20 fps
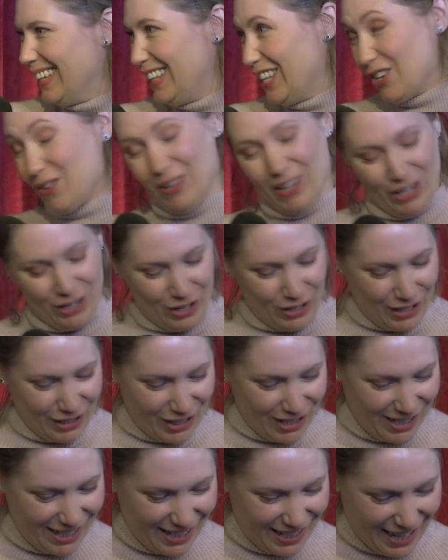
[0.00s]
think we can all
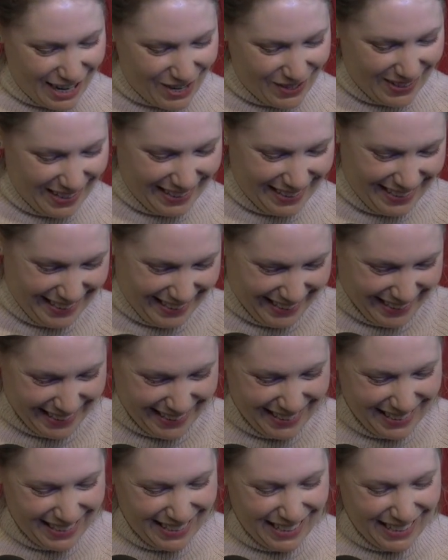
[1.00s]
agree to that one.